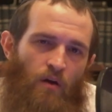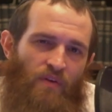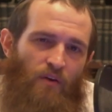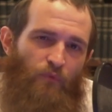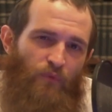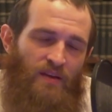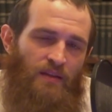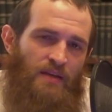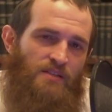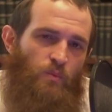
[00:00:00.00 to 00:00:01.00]
of our
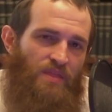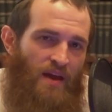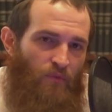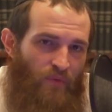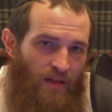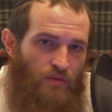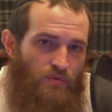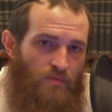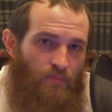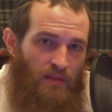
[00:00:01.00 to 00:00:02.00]
feelings with our
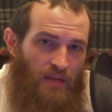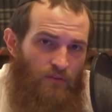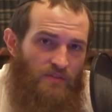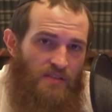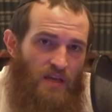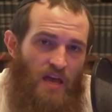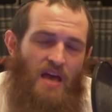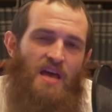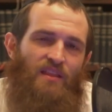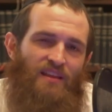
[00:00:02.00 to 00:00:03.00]
values and beliefs,
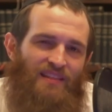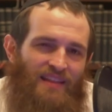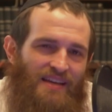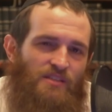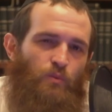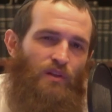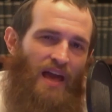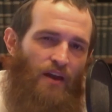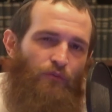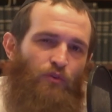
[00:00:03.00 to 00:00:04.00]
the less we'll
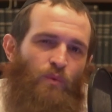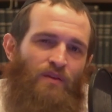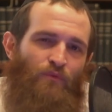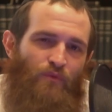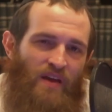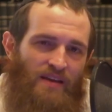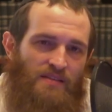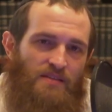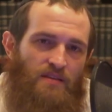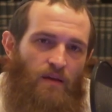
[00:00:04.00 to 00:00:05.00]
have to
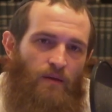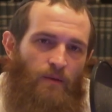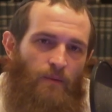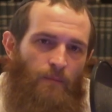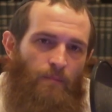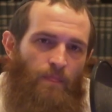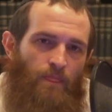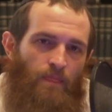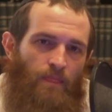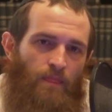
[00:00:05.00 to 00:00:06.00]
invest
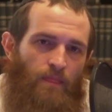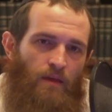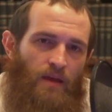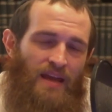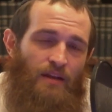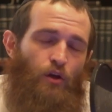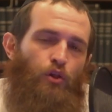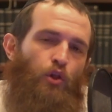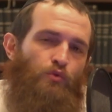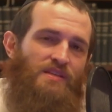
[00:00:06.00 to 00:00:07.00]
in
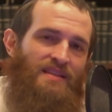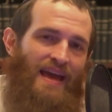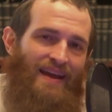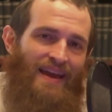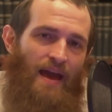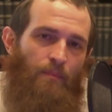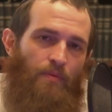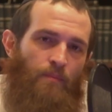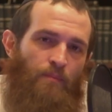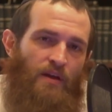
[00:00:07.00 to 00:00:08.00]
closing that
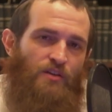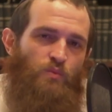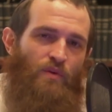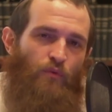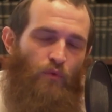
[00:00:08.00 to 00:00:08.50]
gap because we've